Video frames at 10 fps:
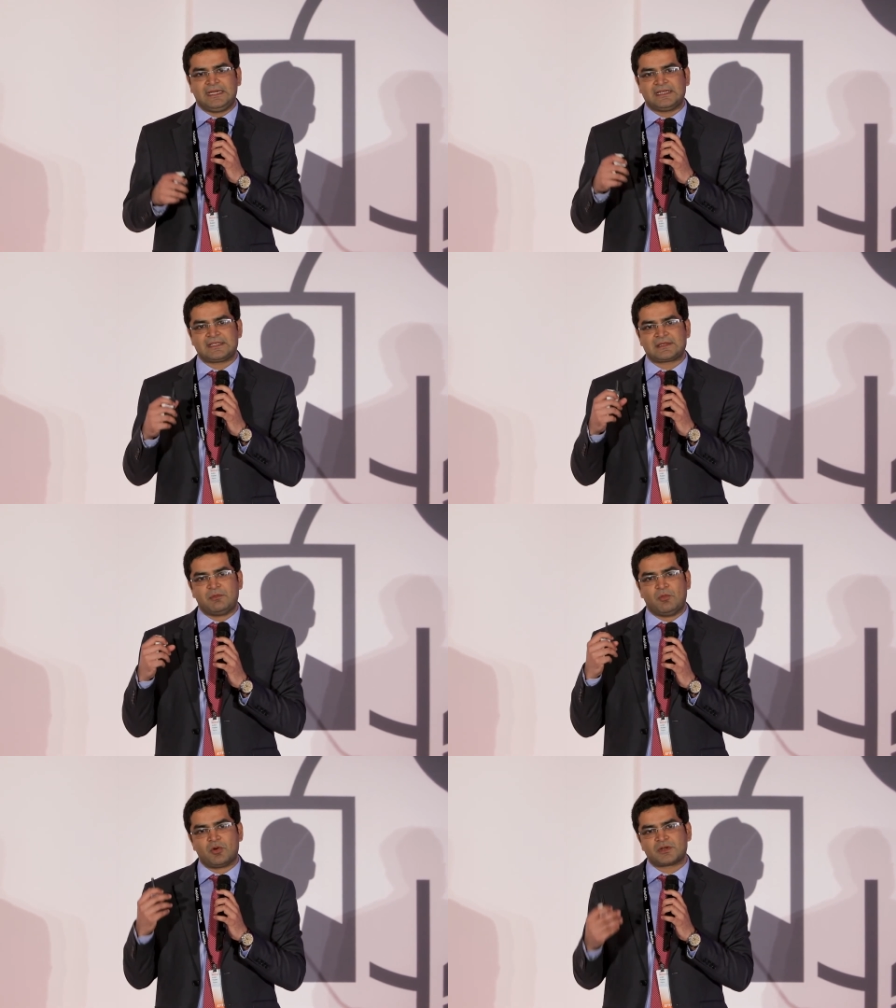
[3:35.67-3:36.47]
It's
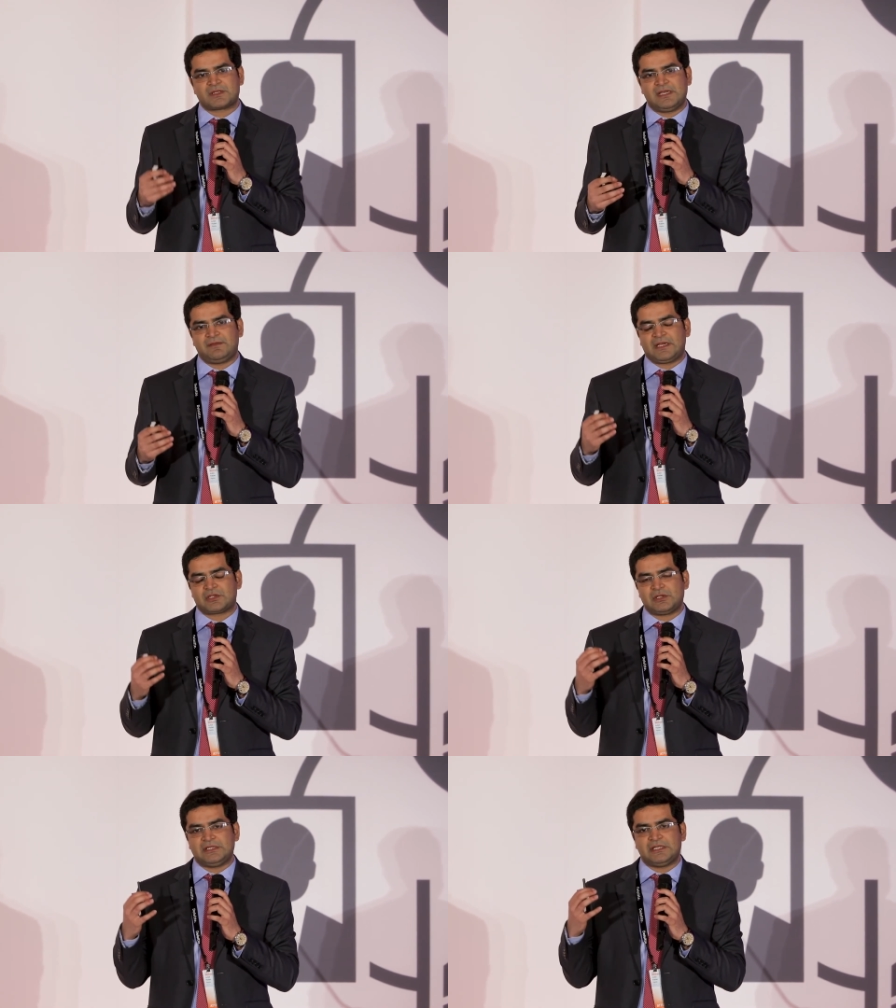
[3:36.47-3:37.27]
more safe
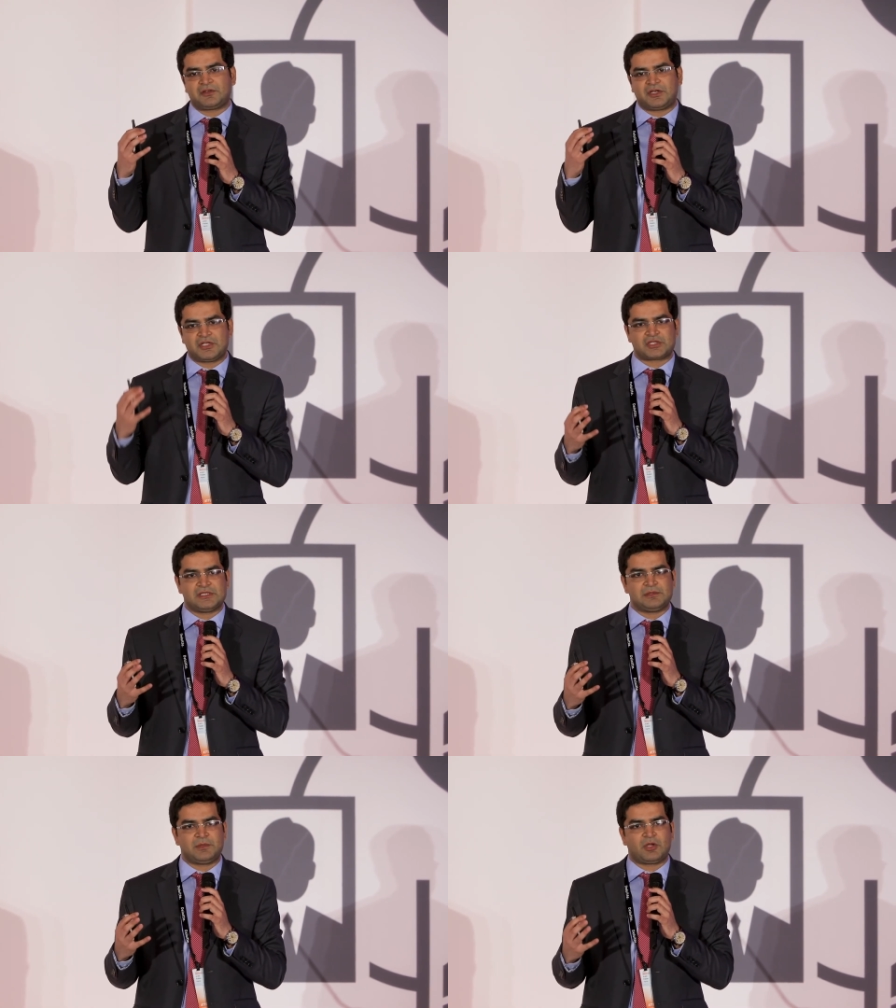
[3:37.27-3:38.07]
actually than
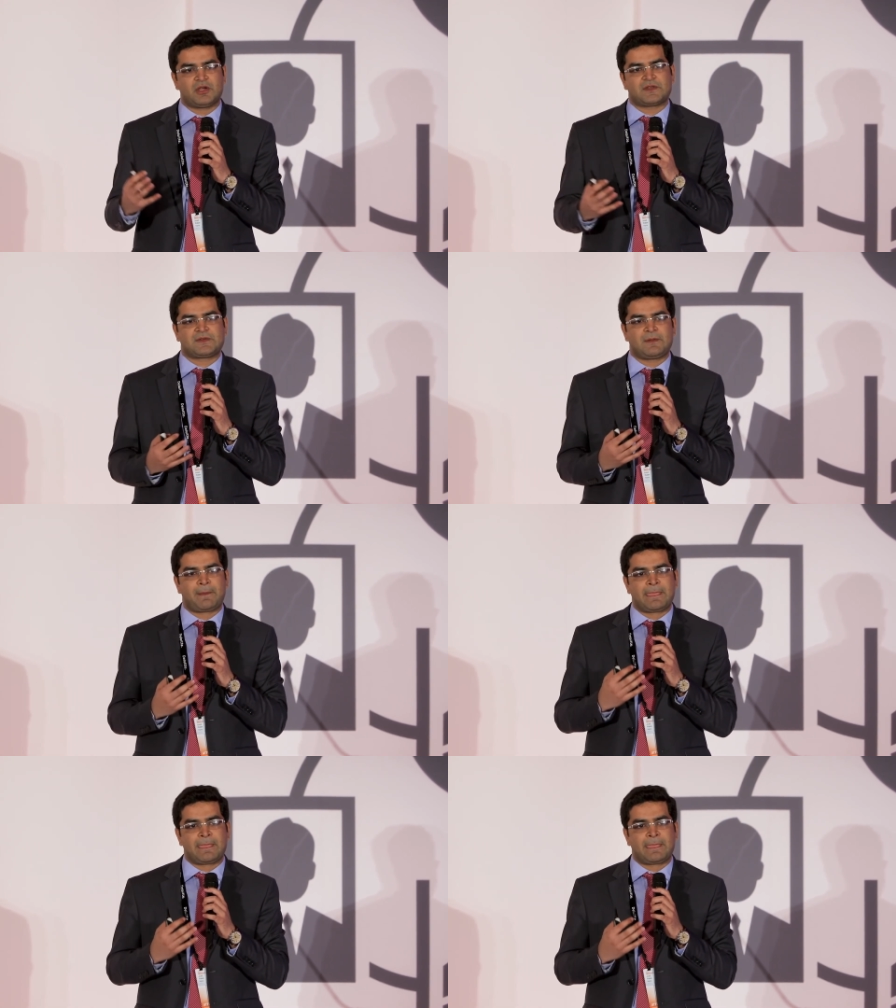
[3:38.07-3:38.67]
traditional because